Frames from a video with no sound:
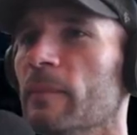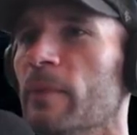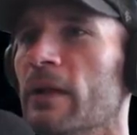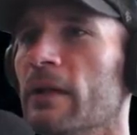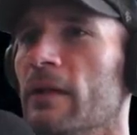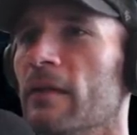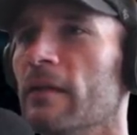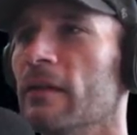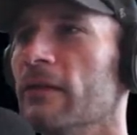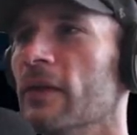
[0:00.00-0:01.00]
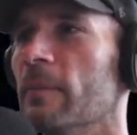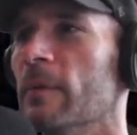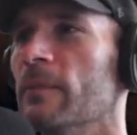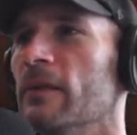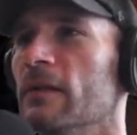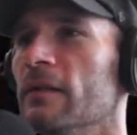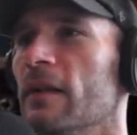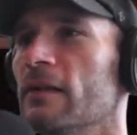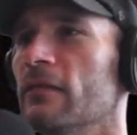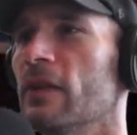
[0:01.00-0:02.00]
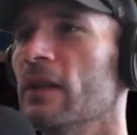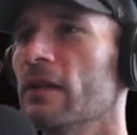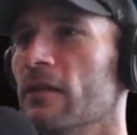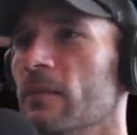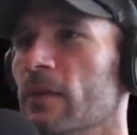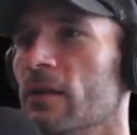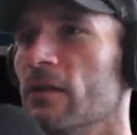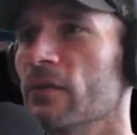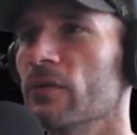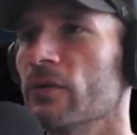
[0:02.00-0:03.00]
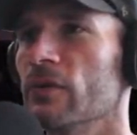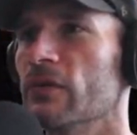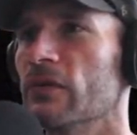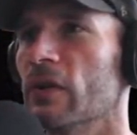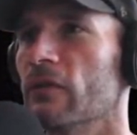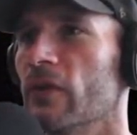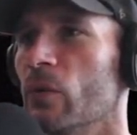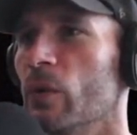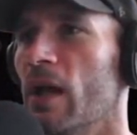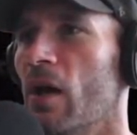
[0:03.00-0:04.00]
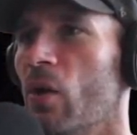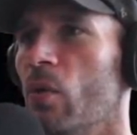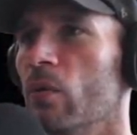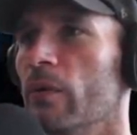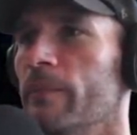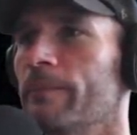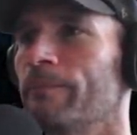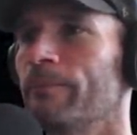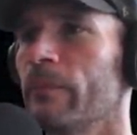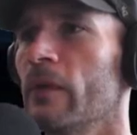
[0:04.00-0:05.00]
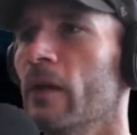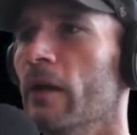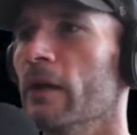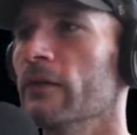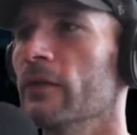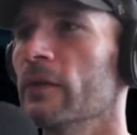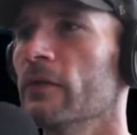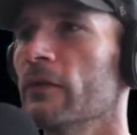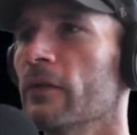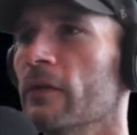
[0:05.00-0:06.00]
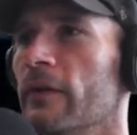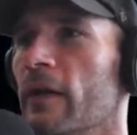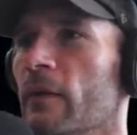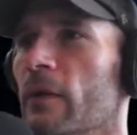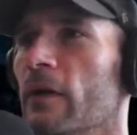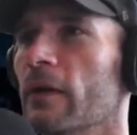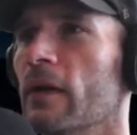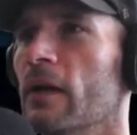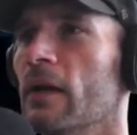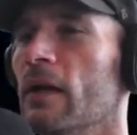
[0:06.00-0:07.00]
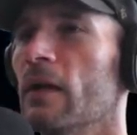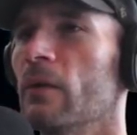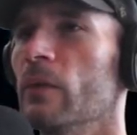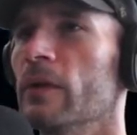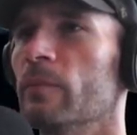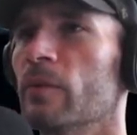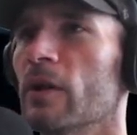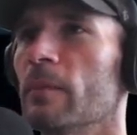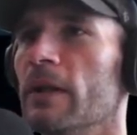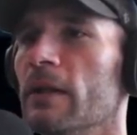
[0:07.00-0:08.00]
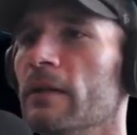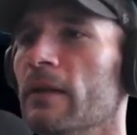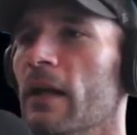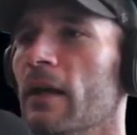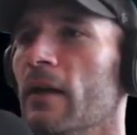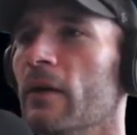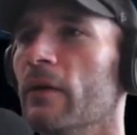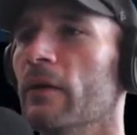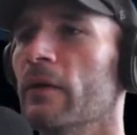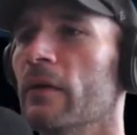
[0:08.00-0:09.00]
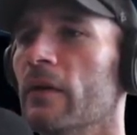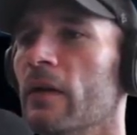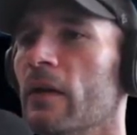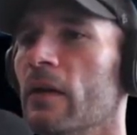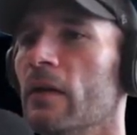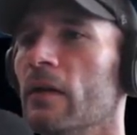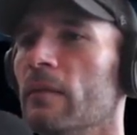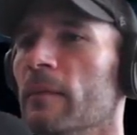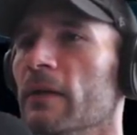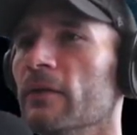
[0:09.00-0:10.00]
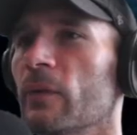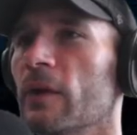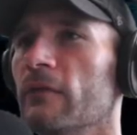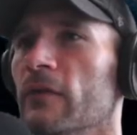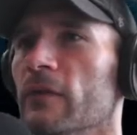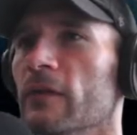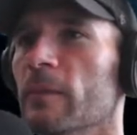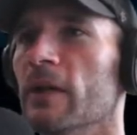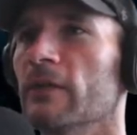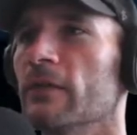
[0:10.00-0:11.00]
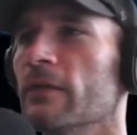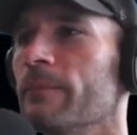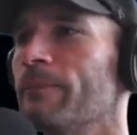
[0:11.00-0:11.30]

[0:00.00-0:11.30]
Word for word: pick anything else up. I'm seeing desk fans. I'm seeing all sorts of good stuff going on. Alright, so here's our other catwalk. We could probably get down. Man, there's quite a few of these bastards.